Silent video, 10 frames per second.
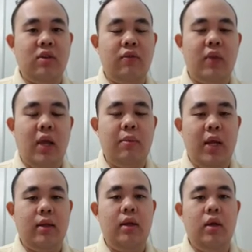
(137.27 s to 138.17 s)
of knife
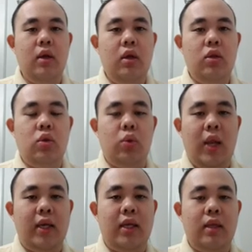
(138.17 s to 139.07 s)
blade to
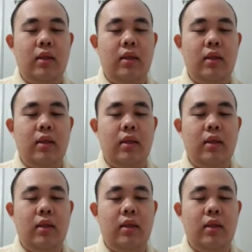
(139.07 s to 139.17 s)
let